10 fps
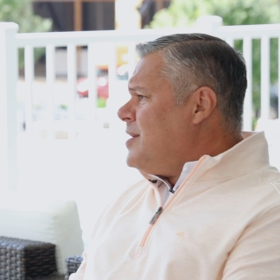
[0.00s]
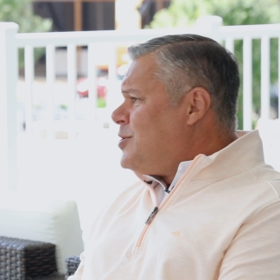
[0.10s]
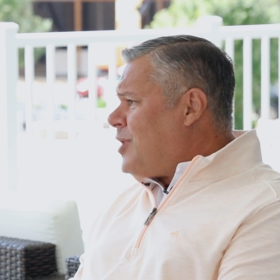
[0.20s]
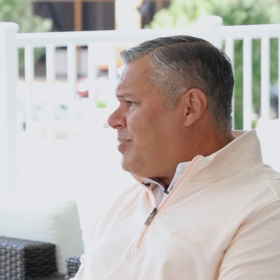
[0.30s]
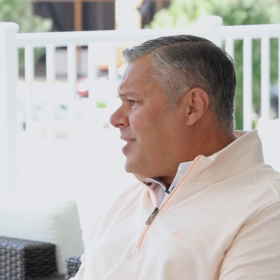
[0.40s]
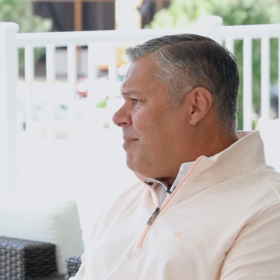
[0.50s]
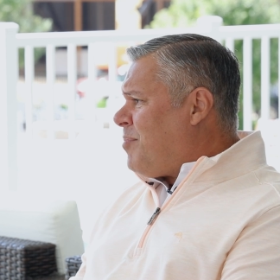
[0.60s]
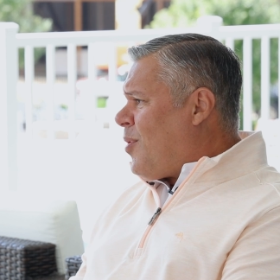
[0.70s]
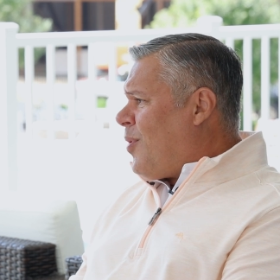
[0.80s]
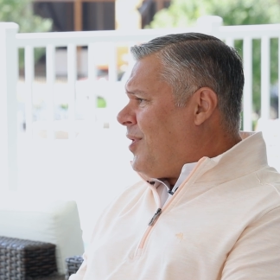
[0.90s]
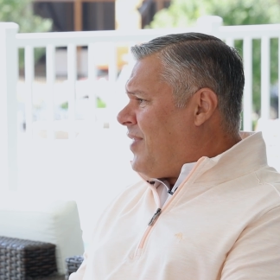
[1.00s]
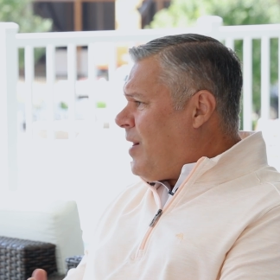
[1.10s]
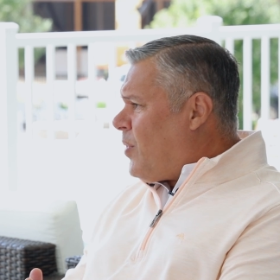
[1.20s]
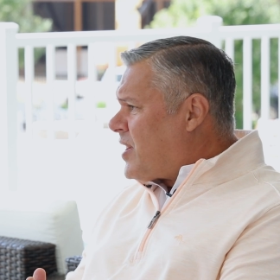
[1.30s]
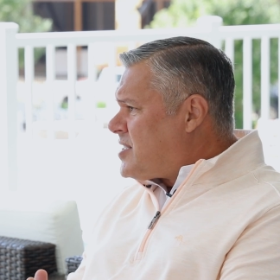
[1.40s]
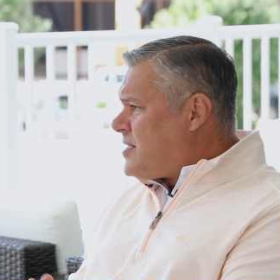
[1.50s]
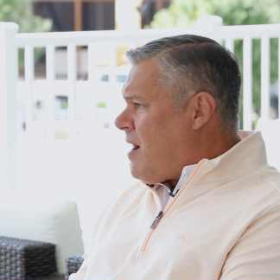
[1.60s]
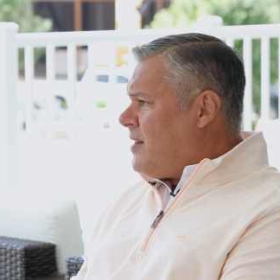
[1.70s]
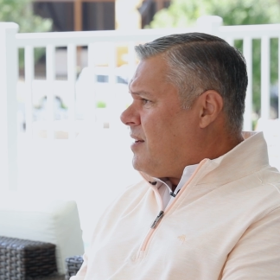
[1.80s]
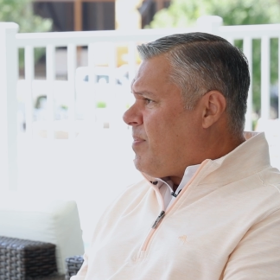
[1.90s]
jumped on board, they were
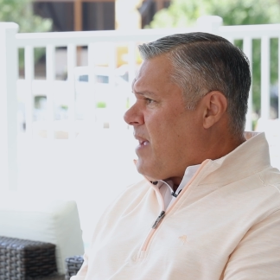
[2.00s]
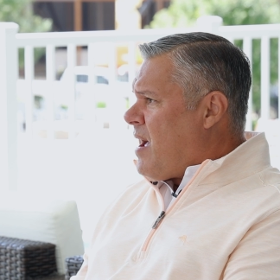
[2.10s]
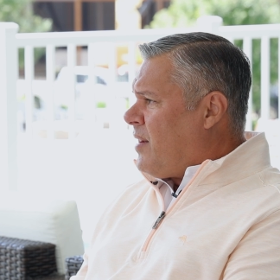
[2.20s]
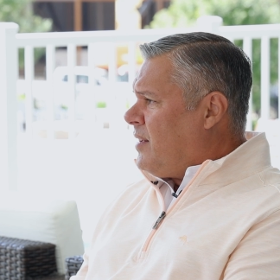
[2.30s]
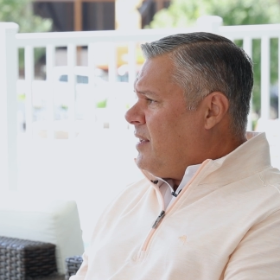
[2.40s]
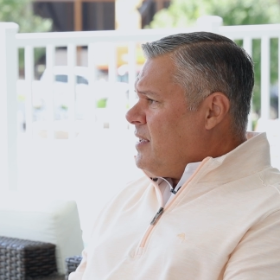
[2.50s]
excited about it,